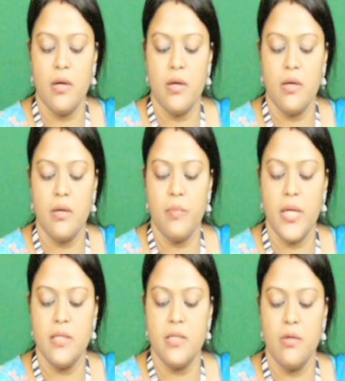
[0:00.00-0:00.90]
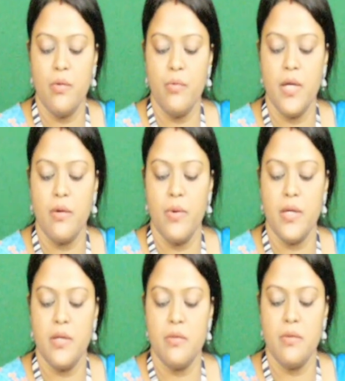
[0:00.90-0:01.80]
by 0 we are
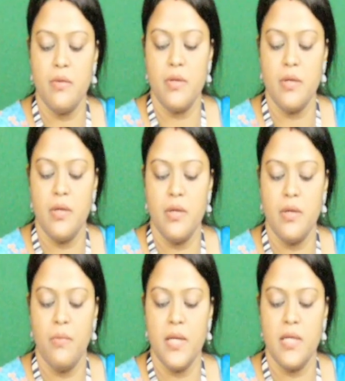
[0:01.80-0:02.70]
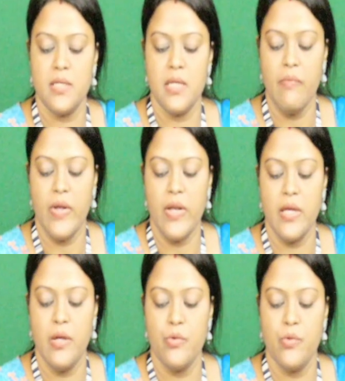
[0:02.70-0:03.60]
going to Q1 itself and
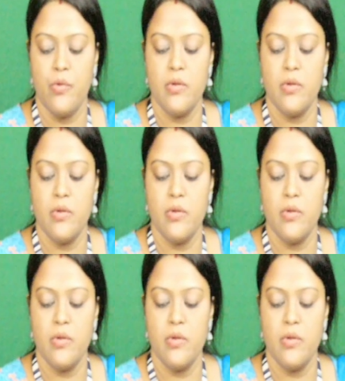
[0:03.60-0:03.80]
Q2,